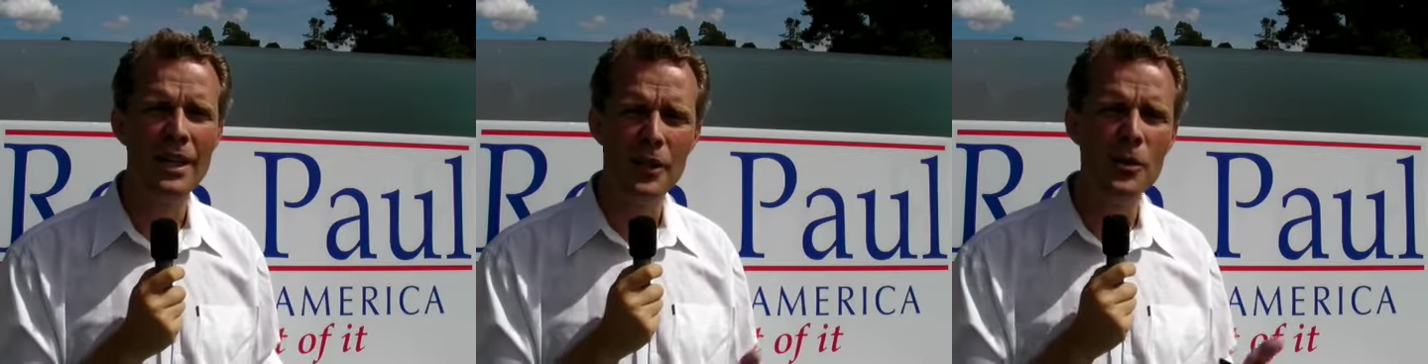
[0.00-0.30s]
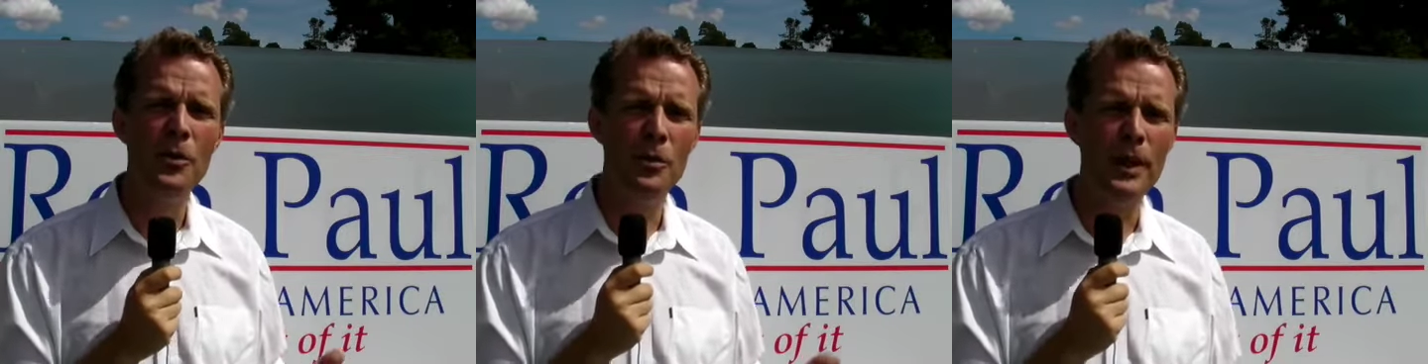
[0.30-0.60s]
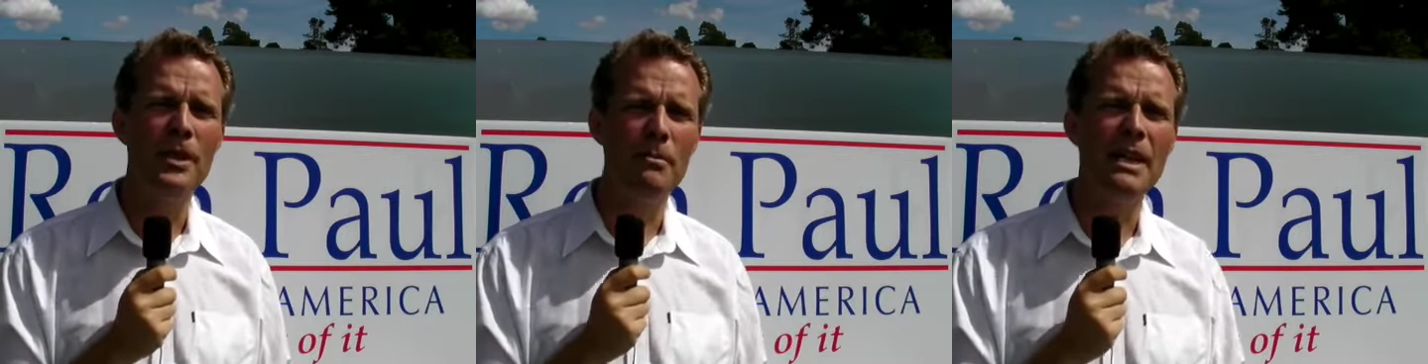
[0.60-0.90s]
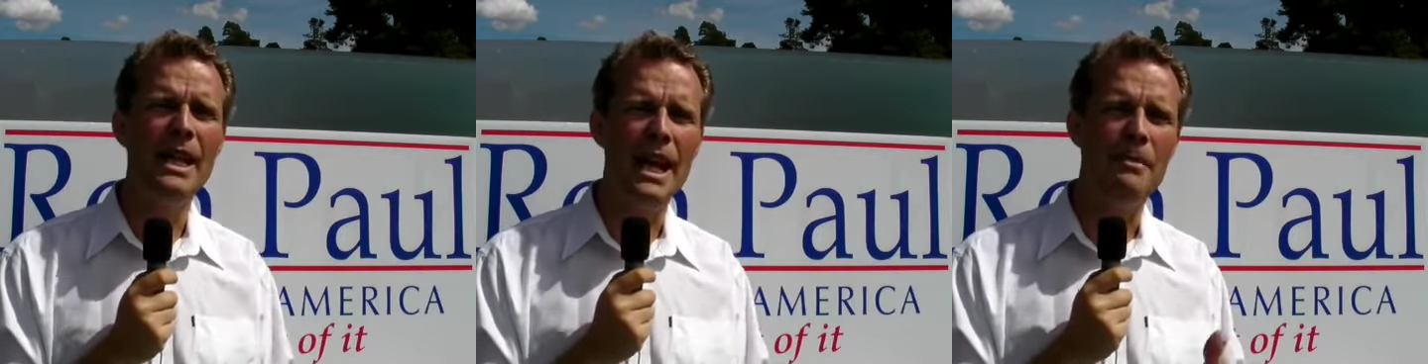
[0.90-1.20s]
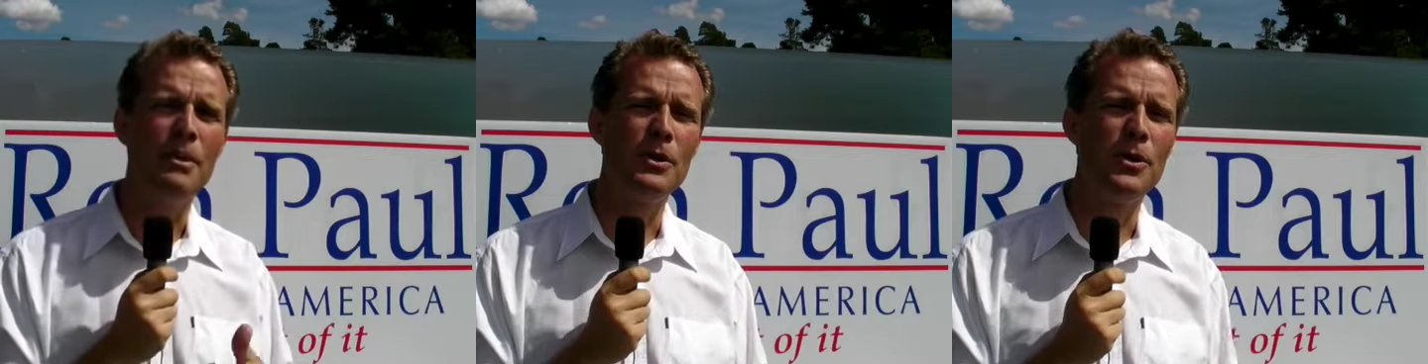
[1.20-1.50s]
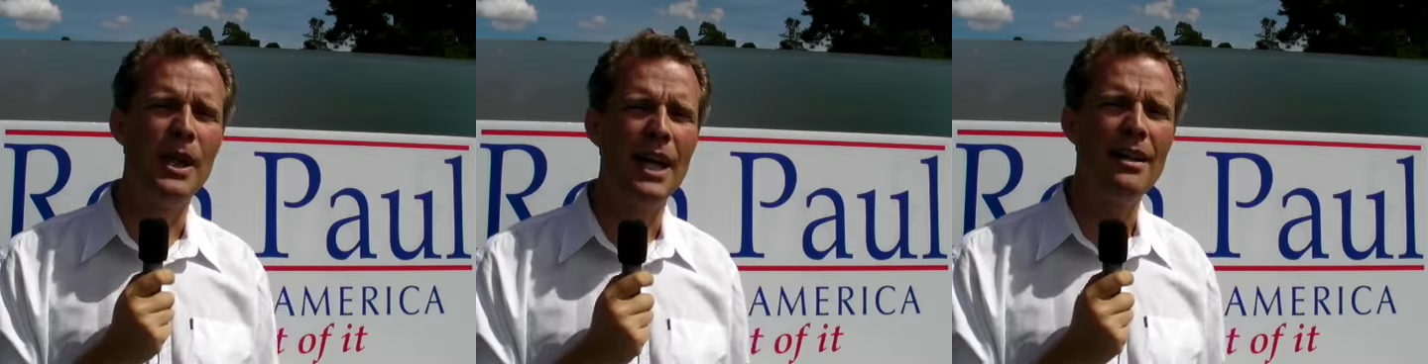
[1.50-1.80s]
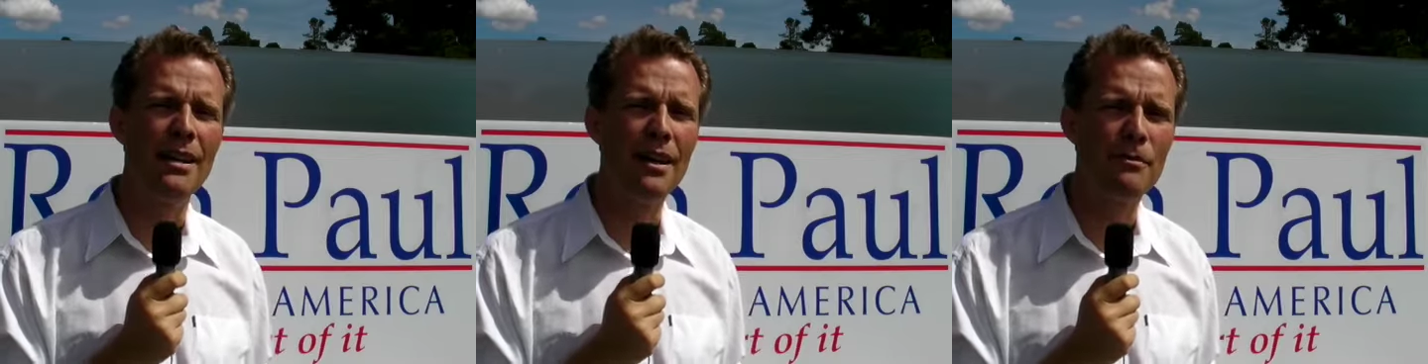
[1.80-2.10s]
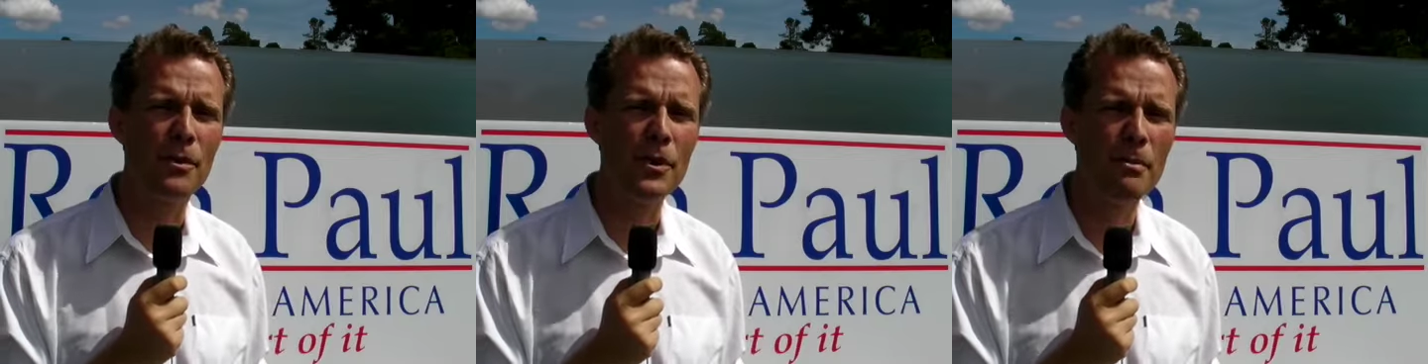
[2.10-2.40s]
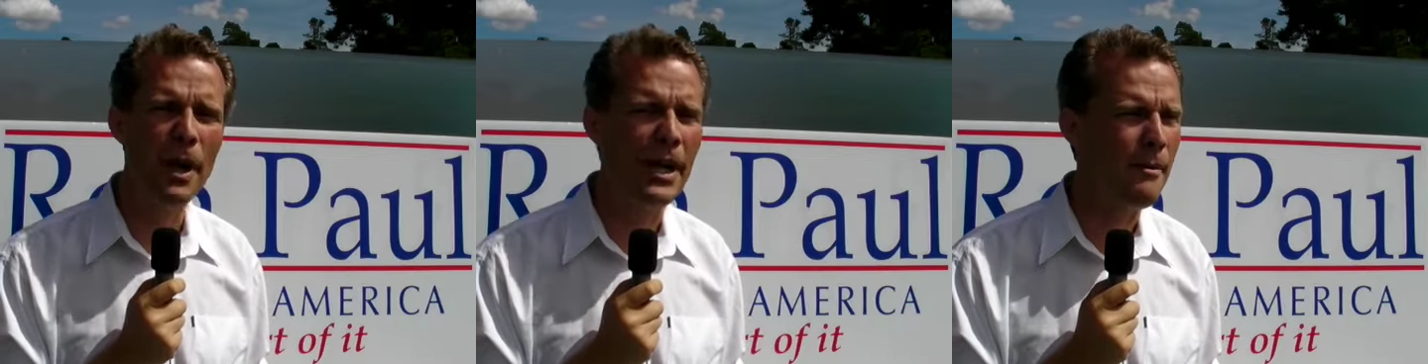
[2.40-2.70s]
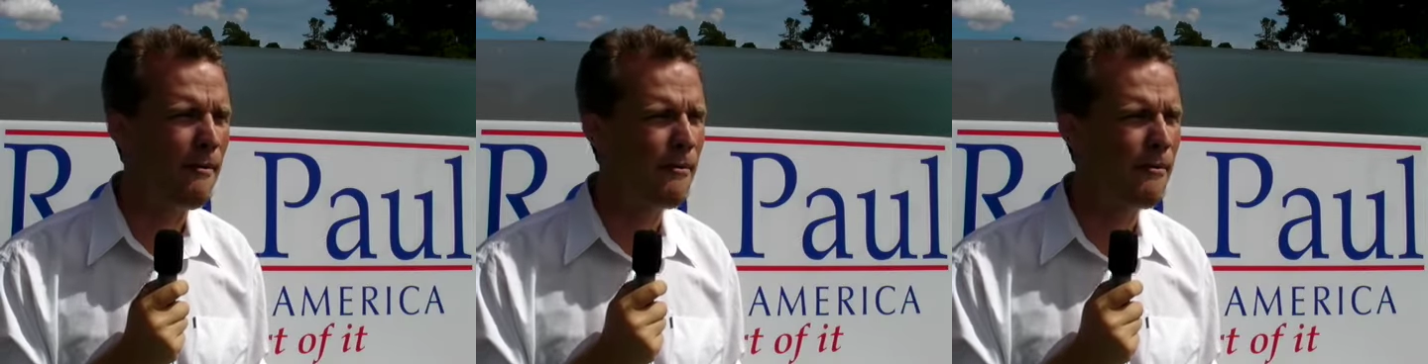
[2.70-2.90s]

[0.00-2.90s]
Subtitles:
you will be able to get a lot for your money.